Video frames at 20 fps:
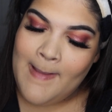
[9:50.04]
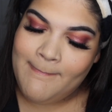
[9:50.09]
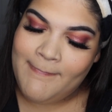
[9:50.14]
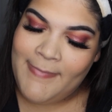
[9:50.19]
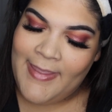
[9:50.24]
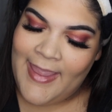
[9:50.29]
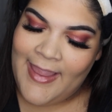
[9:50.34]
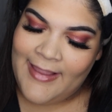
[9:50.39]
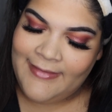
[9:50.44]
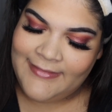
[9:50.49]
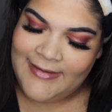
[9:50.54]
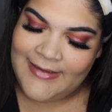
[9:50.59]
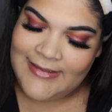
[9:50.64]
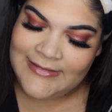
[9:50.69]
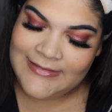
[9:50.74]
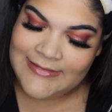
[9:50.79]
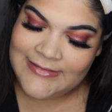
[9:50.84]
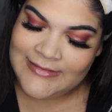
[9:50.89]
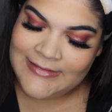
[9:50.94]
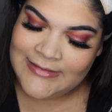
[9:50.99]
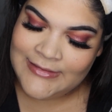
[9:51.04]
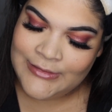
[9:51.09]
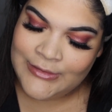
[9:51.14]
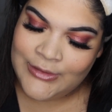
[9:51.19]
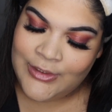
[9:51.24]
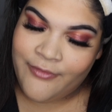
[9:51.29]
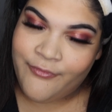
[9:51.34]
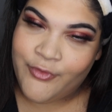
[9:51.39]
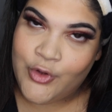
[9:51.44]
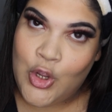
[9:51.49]
palette
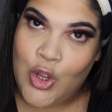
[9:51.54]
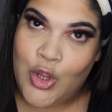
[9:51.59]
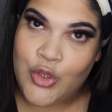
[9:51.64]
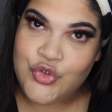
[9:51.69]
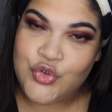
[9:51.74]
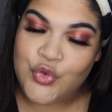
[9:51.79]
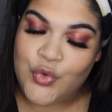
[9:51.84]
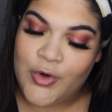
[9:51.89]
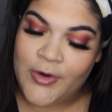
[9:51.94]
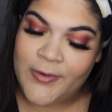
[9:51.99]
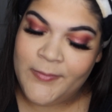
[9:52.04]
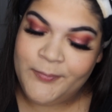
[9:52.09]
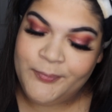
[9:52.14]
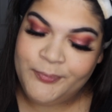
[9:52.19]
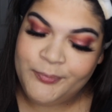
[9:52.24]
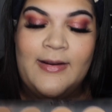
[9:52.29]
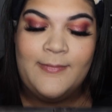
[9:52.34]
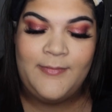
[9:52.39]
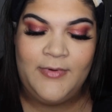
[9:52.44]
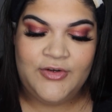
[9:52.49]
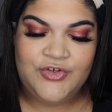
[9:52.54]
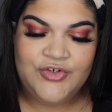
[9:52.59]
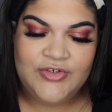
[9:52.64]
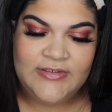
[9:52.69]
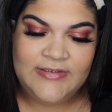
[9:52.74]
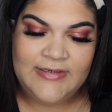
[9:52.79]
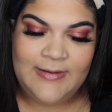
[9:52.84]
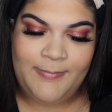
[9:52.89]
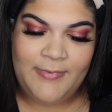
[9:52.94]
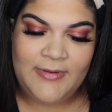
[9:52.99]
of contour, and I'm gonna
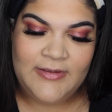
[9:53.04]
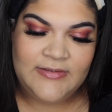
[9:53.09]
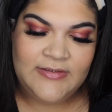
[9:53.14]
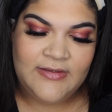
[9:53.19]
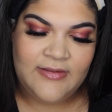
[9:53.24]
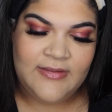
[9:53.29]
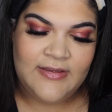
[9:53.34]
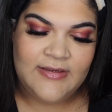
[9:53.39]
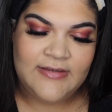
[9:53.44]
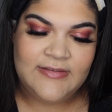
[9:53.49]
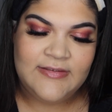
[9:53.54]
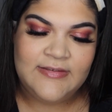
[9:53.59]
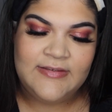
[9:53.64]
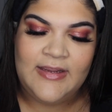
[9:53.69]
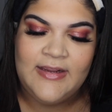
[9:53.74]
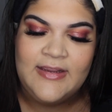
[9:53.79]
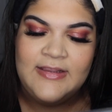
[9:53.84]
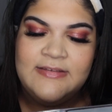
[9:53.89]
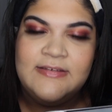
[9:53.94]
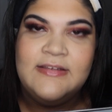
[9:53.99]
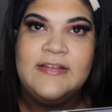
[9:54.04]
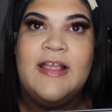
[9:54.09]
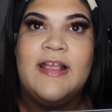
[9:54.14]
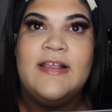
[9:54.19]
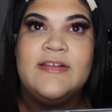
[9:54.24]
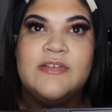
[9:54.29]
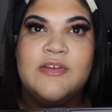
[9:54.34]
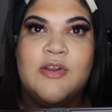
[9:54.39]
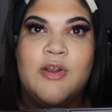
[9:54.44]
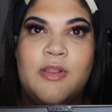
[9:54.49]
just dip into this second to
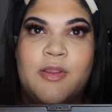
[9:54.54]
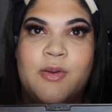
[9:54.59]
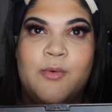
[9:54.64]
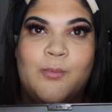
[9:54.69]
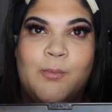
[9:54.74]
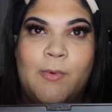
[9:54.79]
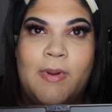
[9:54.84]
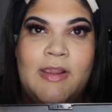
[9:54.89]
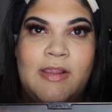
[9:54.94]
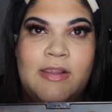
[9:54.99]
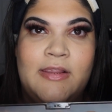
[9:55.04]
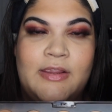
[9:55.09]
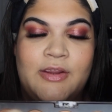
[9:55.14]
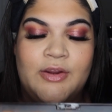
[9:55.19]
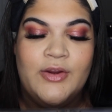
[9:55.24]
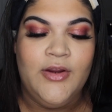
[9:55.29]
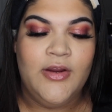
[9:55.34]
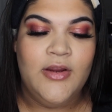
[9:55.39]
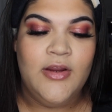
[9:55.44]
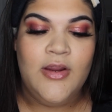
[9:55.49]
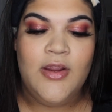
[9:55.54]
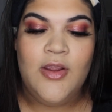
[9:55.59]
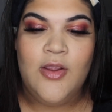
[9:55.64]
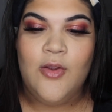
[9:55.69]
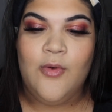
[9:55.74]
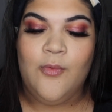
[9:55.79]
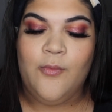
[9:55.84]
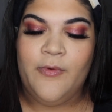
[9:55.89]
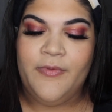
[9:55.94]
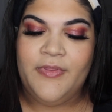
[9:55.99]
last color right here
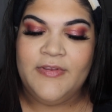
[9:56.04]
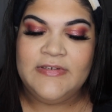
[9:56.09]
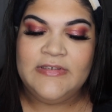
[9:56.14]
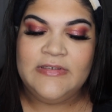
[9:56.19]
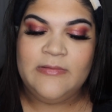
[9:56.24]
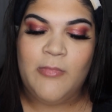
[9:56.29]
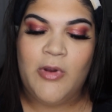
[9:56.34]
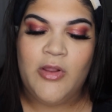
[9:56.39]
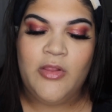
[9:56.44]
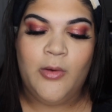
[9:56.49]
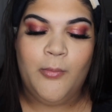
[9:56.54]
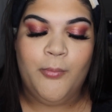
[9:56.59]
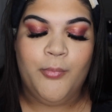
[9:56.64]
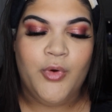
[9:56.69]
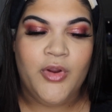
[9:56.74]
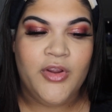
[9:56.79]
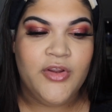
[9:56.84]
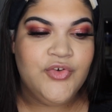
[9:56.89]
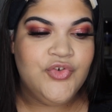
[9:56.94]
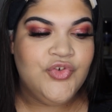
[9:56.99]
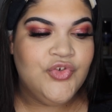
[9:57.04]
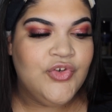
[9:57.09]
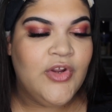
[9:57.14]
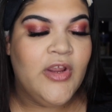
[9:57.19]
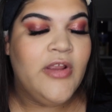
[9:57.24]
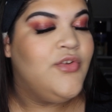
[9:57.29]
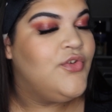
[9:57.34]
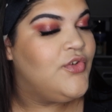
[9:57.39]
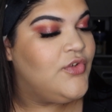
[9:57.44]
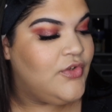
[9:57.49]
with a smaller brush
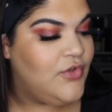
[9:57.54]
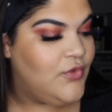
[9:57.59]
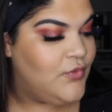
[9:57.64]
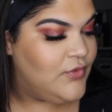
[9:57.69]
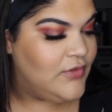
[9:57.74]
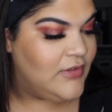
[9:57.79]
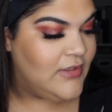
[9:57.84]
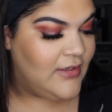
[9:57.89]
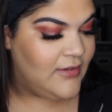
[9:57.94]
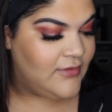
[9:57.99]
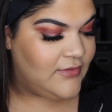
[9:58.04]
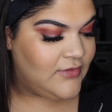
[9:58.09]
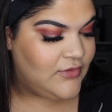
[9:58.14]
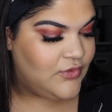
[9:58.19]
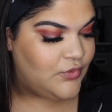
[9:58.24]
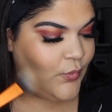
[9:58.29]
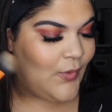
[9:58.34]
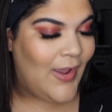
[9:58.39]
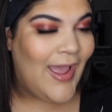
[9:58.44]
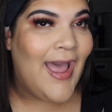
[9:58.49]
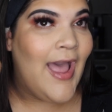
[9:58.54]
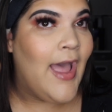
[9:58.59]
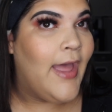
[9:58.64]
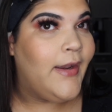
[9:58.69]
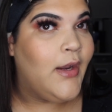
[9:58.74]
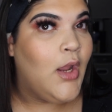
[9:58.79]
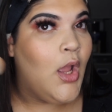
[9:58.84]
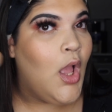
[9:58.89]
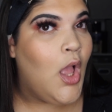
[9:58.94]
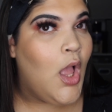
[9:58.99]
and just use this to
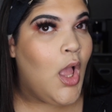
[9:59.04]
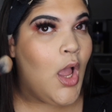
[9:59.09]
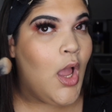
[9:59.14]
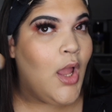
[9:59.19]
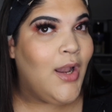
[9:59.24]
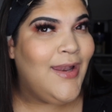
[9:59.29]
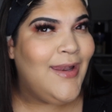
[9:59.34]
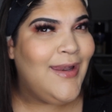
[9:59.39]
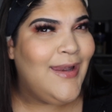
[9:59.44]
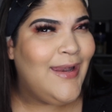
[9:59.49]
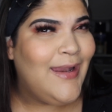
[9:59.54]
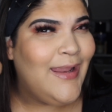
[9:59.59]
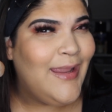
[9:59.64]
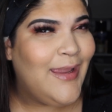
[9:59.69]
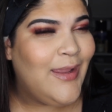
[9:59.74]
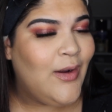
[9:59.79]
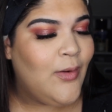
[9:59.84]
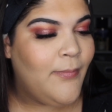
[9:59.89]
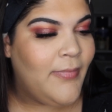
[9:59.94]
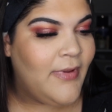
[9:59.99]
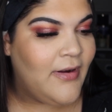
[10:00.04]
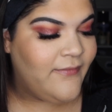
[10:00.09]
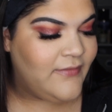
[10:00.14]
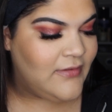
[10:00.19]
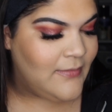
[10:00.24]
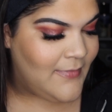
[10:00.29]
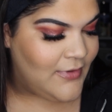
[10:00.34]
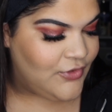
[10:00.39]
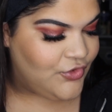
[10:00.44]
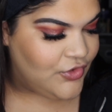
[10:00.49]
add a little bit of
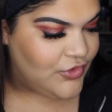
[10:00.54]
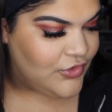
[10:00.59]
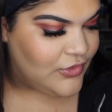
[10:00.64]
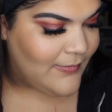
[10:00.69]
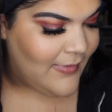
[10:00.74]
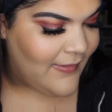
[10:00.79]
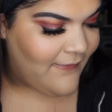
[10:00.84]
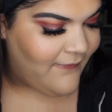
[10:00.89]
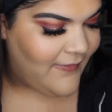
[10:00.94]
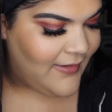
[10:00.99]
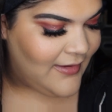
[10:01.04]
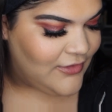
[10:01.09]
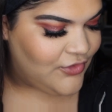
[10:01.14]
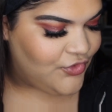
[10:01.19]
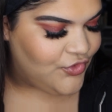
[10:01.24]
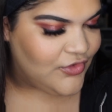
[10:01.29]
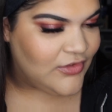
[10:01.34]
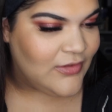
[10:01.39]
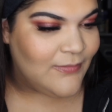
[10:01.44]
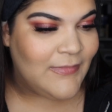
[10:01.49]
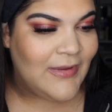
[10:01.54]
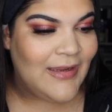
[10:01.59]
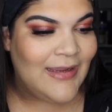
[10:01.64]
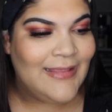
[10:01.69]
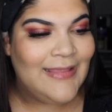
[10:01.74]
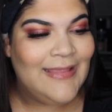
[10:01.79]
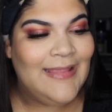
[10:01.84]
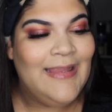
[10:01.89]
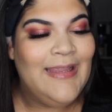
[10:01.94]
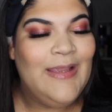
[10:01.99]
dimension to my face, just something
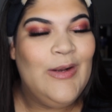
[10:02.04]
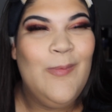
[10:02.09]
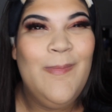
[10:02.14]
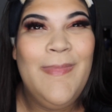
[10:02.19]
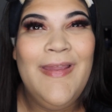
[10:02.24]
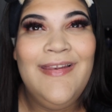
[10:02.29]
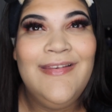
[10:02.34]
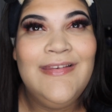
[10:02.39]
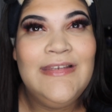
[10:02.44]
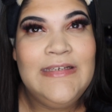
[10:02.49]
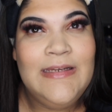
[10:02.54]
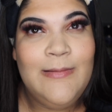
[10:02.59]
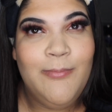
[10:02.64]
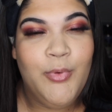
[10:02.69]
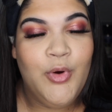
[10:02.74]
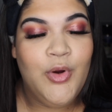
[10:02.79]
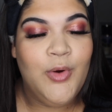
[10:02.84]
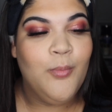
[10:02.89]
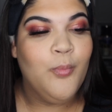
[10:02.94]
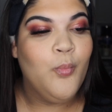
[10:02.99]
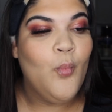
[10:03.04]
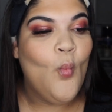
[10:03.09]
a little bit deeper.